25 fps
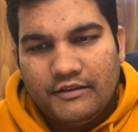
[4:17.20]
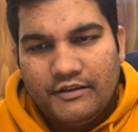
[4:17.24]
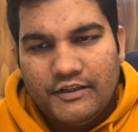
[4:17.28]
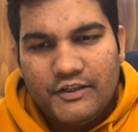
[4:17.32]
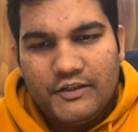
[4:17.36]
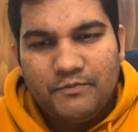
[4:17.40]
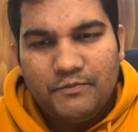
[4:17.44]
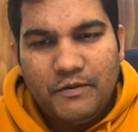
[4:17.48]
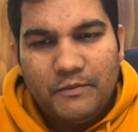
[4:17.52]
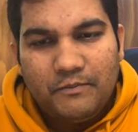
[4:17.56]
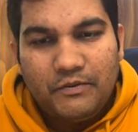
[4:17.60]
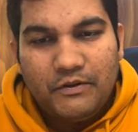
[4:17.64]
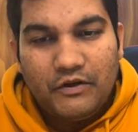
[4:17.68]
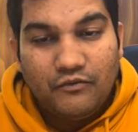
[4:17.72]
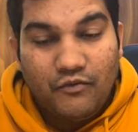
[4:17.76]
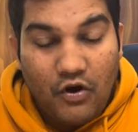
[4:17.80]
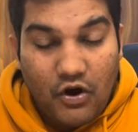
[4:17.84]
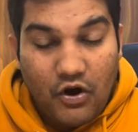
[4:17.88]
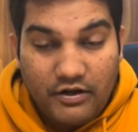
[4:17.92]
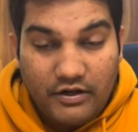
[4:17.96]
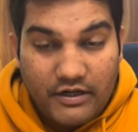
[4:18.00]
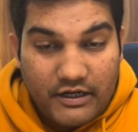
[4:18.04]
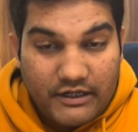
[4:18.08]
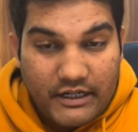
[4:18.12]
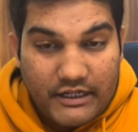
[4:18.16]
these people
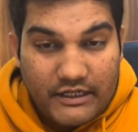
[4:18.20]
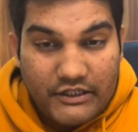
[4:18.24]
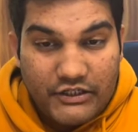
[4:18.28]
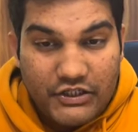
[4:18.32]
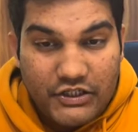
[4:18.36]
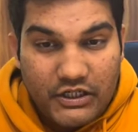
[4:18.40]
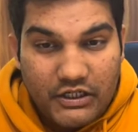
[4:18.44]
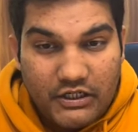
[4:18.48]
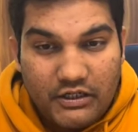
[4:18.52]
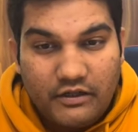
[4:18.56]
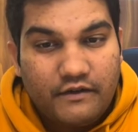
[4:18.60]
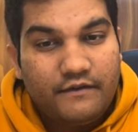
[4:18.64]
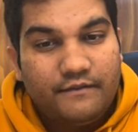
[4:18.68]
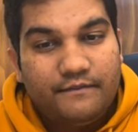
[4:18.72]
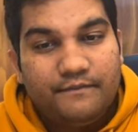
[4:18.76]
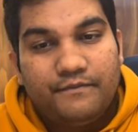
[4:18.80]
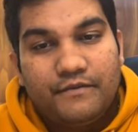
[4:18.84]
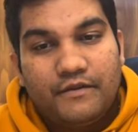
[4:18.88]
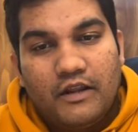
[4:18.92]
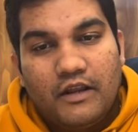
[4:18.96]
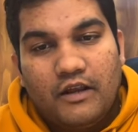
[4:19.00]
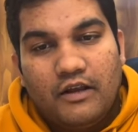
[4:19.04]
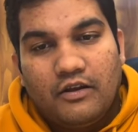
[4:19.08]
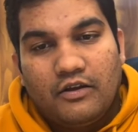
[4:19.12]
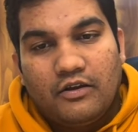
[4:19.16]
want attention
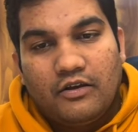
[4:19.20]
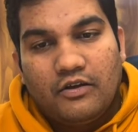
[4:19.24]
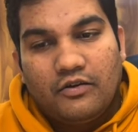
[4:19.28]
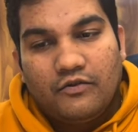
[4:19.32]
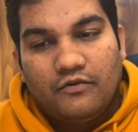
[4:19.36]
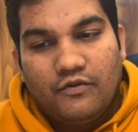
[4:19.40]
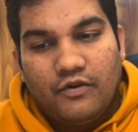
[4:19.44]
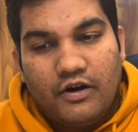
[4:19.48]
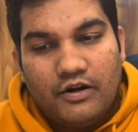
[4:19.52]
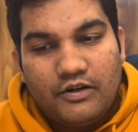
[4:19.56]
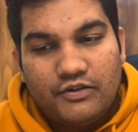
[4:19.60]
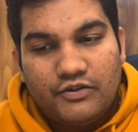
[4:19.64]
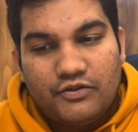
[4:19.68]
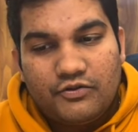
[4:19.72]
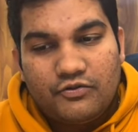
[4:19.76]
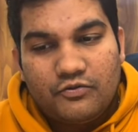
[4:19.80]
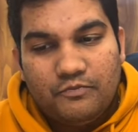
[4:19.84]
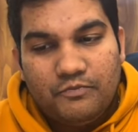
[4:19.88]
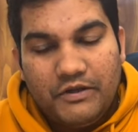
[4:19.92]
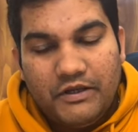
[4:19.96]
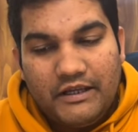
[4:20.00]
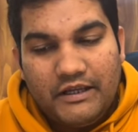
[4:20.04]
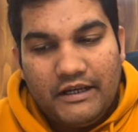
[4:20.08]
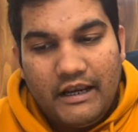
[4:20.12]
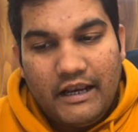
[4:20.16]
wants to
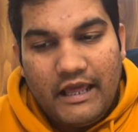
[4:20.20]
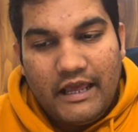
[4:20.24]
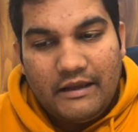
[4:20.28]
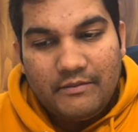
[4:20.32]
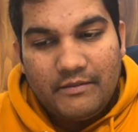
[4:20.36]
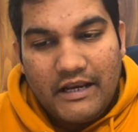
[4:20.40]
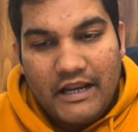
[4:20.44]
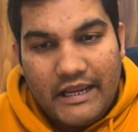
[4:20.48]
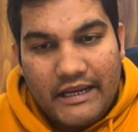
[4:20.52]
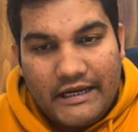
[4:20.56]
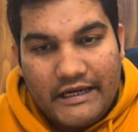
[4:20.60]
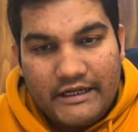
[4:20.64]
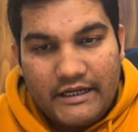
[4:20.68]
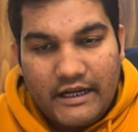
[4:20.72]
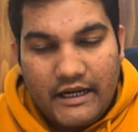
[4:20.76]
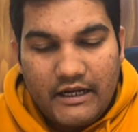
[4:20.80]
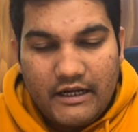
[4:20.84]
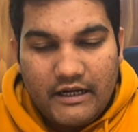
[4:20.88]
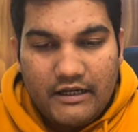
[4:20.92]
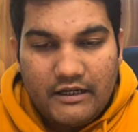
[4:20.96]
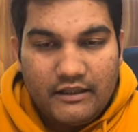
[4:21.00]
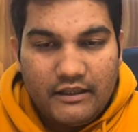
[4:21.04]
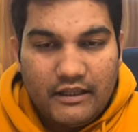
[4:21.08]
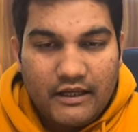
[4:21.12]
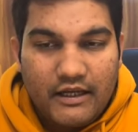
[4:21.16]
be in limelight
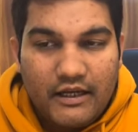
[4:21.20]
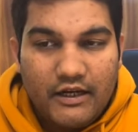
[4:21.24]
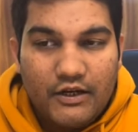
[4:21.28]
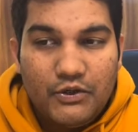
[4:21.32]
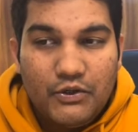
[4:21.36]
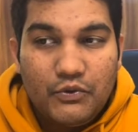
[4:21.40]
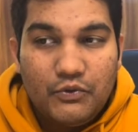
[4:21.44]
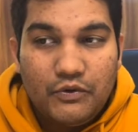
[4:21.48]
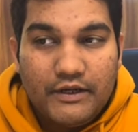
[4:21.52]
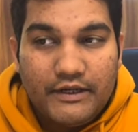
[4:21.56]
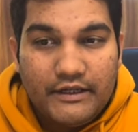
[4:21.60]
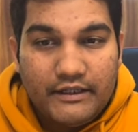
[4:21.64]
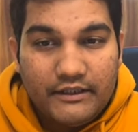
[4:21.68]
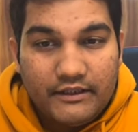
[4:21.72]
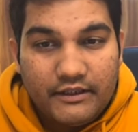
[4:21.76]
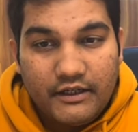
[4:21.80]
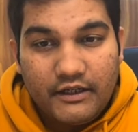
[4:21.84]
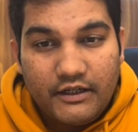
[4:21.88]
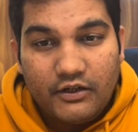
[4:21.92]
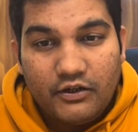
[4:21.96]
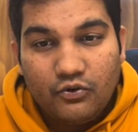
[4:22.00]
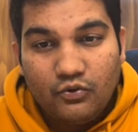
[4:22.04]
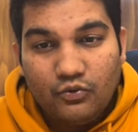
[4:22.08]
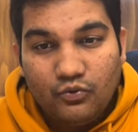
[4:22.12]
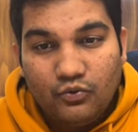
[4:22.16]
and they can do
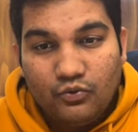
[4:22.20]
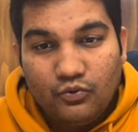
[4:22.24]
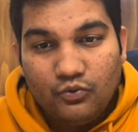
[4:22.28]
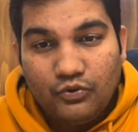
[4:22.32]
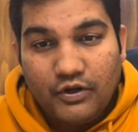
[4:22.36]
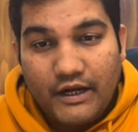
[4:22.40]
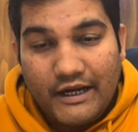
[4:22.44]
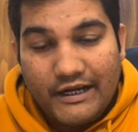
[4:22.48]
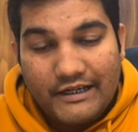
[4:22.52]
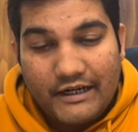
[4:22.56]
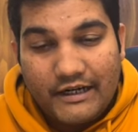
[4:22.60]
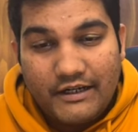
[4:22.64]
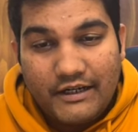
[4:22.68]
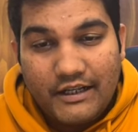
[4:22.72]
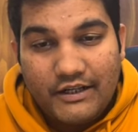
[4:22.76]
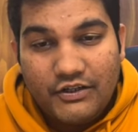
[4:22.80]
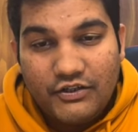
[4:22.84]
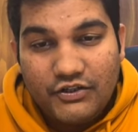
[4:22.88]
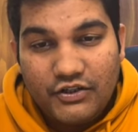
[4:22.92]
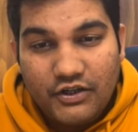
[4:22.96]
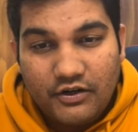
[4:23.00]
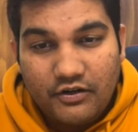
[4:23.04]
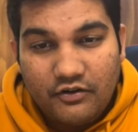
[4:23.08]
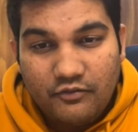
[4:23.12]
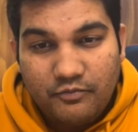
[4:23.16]
anything to get
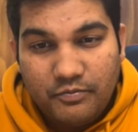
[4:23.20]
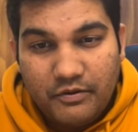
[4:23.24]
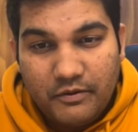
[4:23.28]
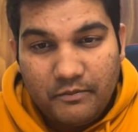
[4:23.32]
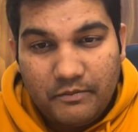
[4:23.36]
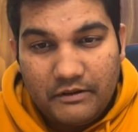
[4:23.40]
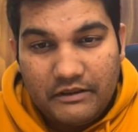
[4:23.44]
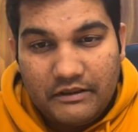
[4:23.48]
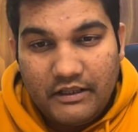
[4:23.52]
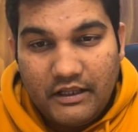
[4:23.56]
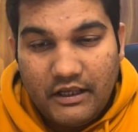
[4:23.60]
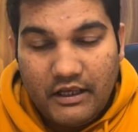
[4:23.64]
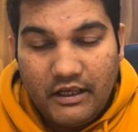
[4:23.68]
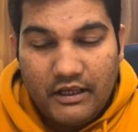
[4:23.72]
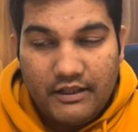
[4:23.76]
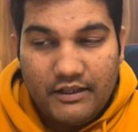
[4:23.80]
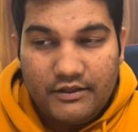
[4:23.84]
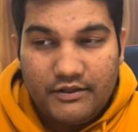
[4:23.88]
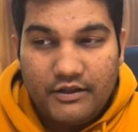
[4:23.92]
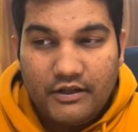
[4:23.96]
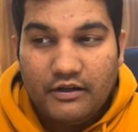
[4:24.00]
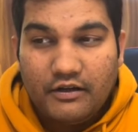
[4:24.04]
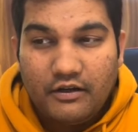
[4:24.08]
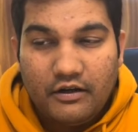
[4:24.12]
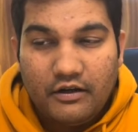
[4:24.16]
attention of people they
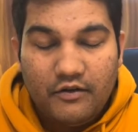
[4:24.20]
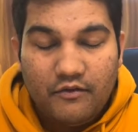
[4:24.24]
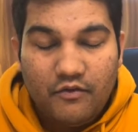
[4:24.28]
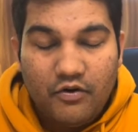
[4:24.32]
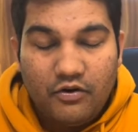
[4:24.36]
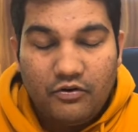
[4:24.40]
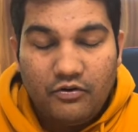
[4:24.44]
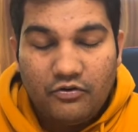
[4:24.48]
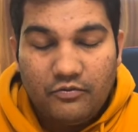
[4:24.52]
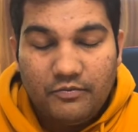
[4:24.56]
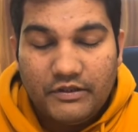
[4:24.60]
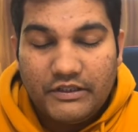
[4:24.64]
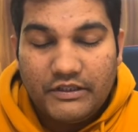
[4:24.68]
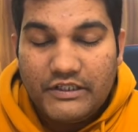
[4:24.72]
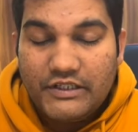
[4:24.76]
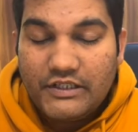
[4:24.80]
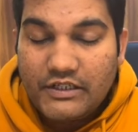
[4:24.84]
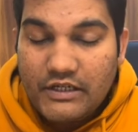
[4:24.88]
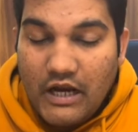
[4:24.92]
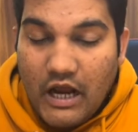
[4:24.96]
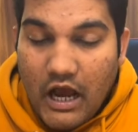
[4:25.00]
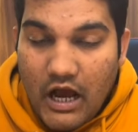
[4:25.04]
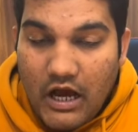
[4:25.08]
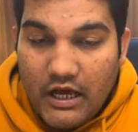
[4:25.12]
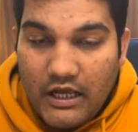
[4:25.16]
generally want to be the
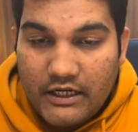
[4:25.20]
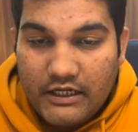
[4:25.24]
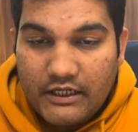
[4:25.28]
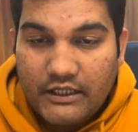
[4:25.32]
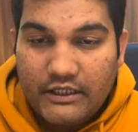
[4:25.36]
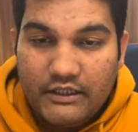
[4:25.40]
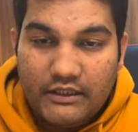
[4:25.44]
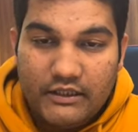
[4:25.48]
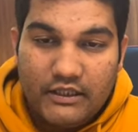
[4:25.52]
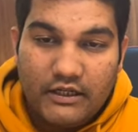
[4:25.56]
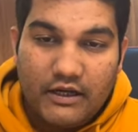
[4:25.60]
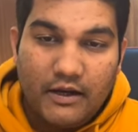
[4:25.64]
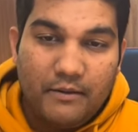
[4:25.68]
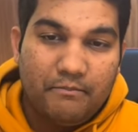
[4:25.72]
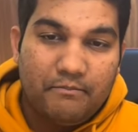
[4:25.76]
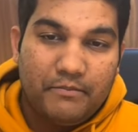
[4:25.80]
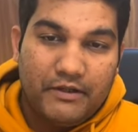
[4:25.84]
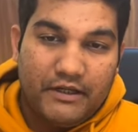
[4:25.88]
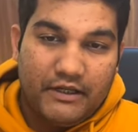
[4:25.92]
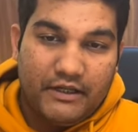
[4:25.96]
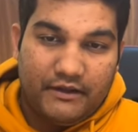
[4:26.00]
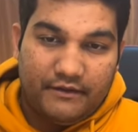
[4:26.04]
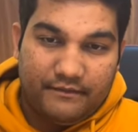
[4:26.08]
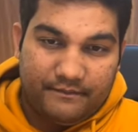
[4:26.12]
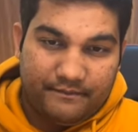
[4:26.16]
star in the
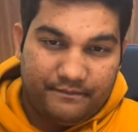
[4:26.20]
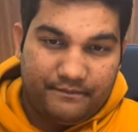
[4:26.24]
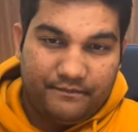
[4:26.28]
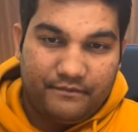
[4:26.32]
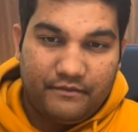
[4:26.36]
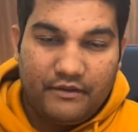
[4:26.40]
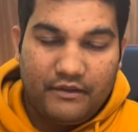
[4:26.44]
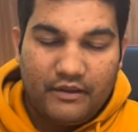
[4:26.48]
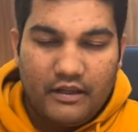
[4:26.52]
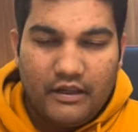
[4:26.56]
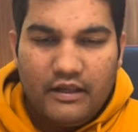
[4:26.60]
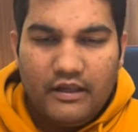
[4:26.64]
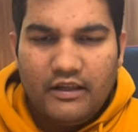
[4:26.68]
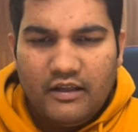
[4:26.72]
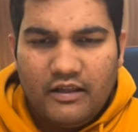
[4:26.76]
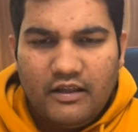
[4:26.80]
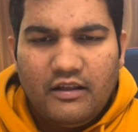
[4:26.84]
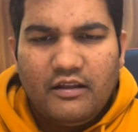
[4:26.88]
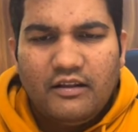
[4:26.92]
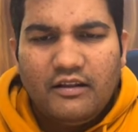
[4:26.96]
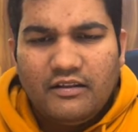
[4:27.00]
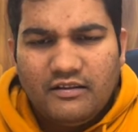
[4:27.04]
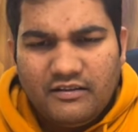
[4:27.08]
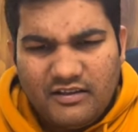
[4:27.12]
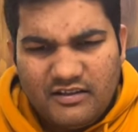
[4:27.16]
company
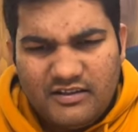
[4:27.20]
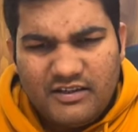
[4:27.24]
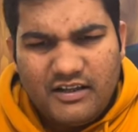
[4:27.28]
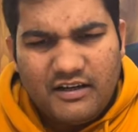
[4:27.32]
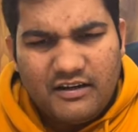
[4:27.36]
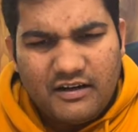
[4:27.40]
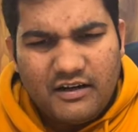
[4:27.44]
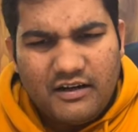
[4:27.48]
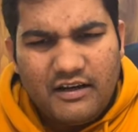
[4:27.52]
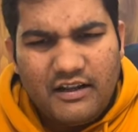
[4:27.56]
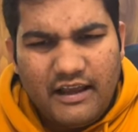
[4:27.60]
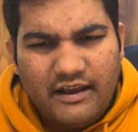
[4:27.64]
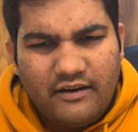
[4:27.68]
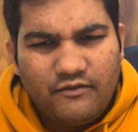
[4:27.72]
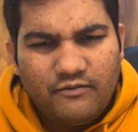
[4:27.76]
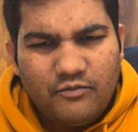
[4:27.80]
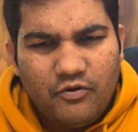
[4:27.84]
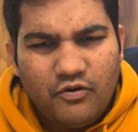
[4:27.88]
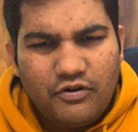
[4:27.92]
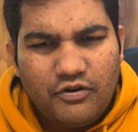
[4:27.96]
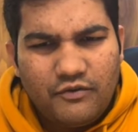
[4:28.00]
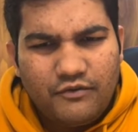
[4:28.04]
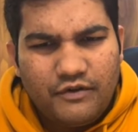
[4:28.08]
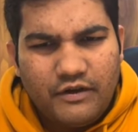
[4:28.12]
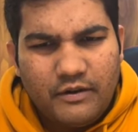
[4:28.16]
they generally have
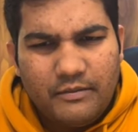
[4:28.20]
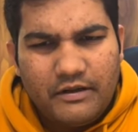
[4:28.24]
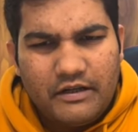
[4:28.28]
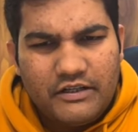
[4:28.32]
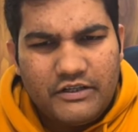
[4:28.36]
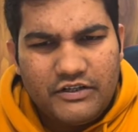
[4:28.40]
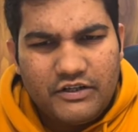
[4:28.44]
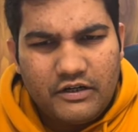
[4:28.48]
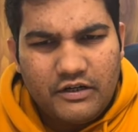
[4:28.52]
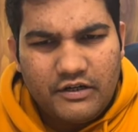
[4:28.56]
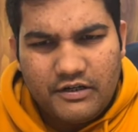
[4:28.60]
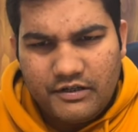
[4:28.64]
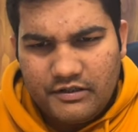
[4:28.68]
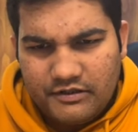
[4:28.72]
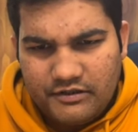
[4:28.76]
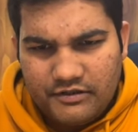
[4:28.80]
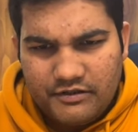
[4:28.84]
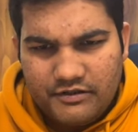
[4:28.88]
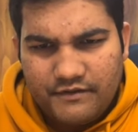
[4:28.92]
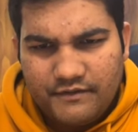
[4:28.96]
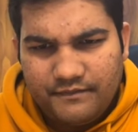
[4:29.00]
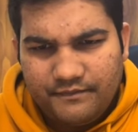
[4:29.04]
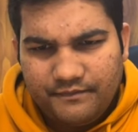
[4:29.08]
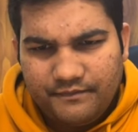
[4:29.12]
more female children's